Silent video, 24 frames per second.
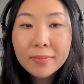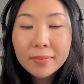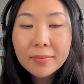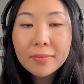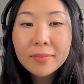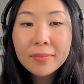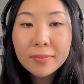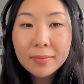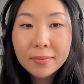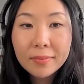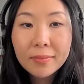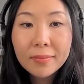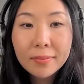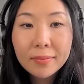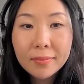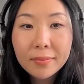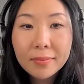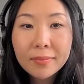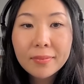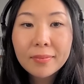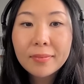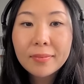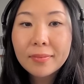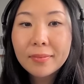
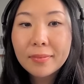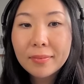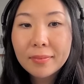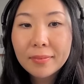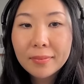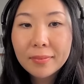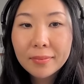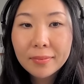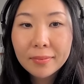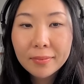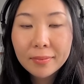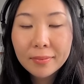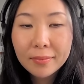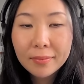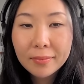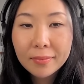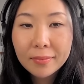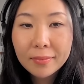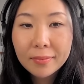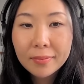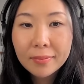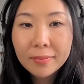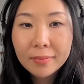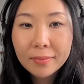
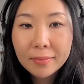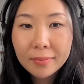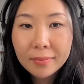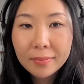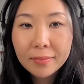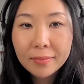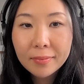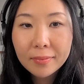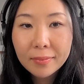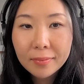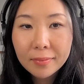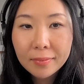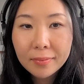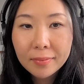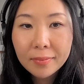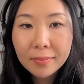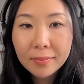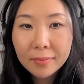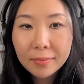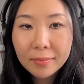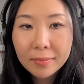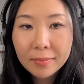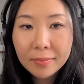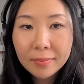
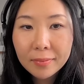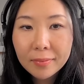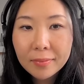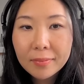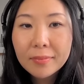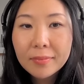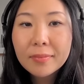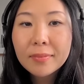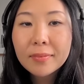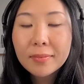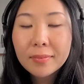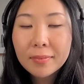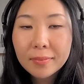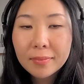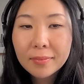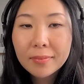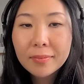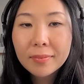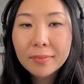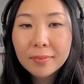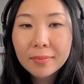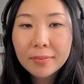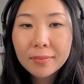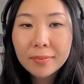
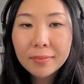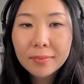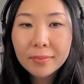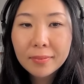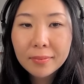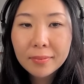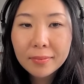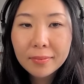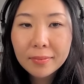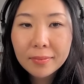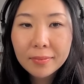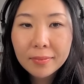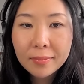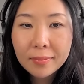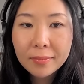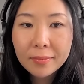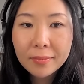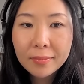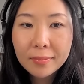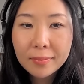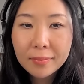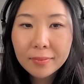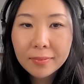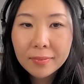
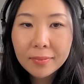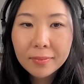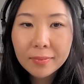(silent)